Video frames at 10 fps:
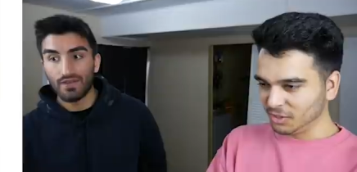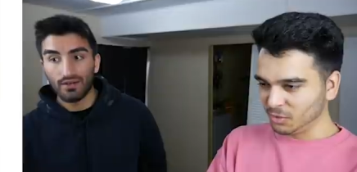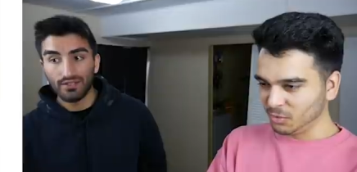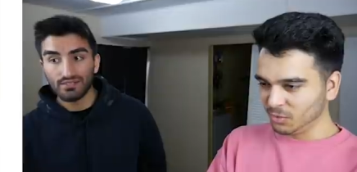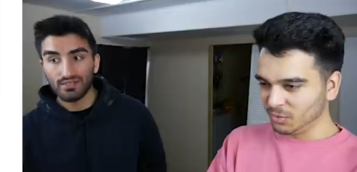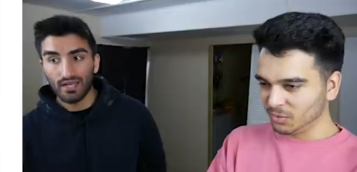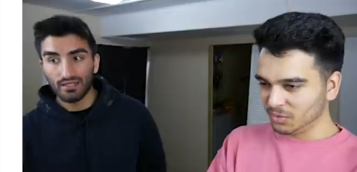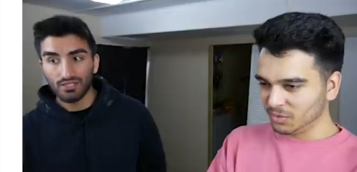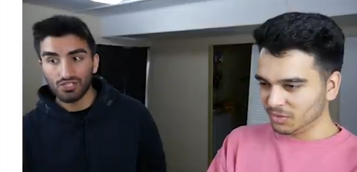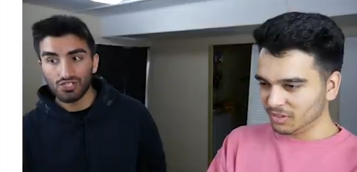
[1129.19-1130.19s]
Speaker 1: Very you...
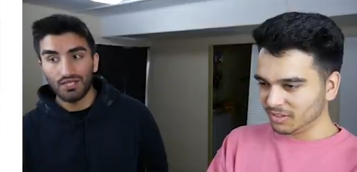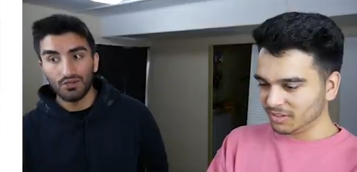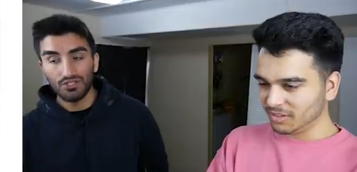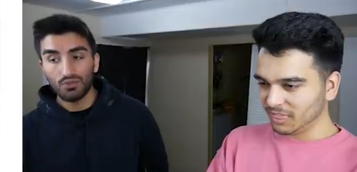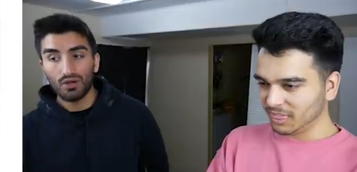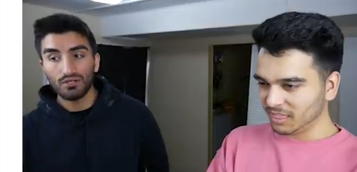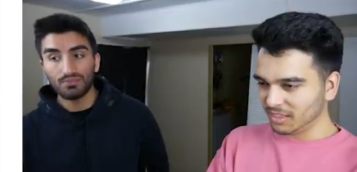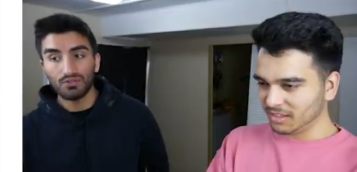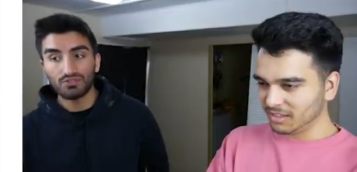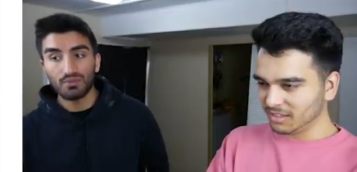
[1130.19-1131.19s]
stylish. I know you wanted
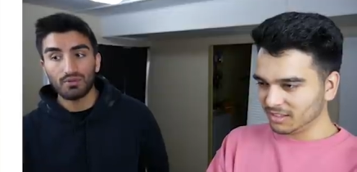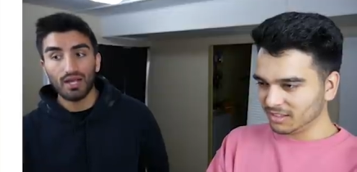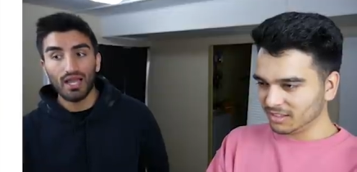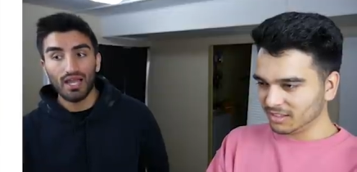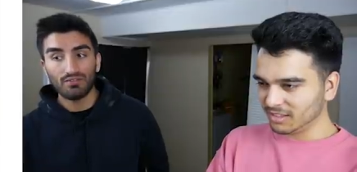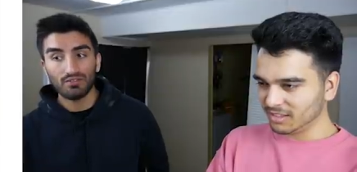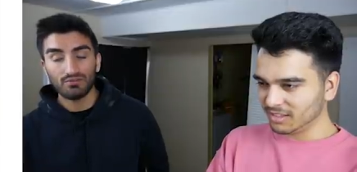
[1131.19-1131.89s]
boots. Remember, I have